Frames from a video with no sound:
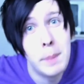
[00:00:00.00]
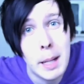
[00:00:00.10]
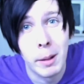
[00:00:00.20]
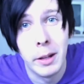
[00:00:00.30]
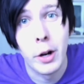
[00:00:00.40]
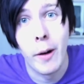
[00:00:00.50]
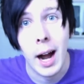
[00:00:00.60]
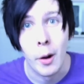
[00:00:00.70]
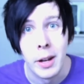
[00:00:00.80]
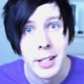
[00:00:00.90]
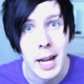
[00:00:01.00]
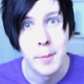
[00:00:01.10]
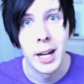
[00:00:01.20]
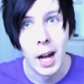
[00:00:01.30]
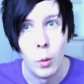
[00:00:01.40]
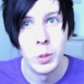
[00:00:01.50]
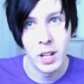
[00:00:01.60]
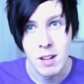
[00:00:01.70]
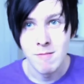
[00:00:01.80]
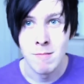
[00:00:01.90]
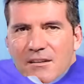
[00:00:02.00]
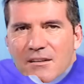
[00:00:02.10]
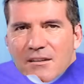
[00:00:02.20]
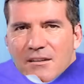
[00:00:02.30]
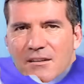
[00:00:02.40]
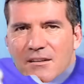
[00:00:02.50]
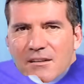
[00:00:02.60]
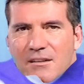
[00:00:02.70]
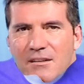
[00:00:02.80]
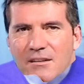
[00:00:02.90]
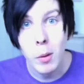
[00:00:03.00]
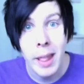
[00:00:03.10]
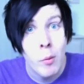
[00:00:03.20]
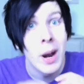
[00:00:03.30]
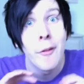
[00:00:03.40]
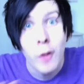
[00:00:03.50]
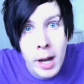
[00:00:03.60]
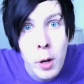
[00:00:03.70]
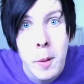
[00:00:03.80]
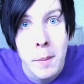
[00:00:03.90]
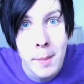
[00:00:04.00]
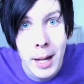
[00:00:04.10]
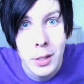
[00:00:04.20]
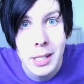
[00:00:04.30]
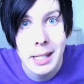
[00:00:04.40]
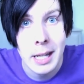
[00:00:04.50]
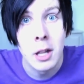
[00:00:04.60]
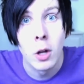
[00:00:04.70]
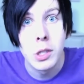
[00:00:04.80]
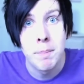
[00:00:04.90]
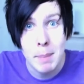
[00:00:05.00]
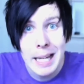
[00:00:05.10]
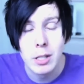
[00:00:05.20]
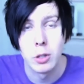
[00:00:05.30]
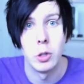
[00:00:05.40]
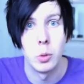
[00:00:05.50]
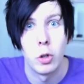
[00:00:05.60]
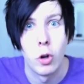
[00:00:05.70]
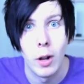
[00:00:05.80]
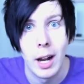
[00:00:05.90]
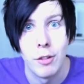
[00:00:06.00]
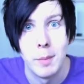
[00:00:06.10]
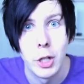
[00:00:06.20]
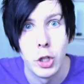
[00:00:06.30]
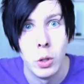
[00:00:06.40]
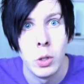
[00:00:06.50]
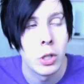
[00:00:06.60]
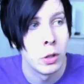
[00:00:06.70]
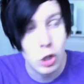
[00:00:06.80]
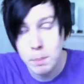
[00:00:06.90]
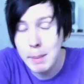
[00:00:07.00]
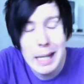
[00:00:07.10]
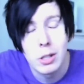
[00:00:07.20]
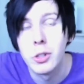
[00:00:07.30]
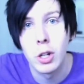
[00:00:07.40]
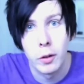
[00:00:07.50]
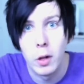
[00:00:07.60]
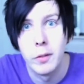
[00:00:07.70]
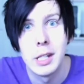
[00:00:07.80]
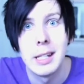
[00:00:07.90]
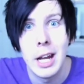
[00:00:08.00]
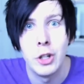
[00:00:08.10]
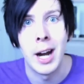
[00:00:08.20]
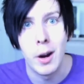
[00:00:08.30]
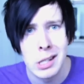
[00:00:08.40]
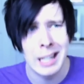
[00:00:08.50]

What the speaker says: of people in the crowd and Simon Cowell was like, "I'm Simon Cowell." But then whenever I opened my mouth to sing, loads of Beatles would crawl out of my shoes. So there's just Beatles all over the stage. And Harry's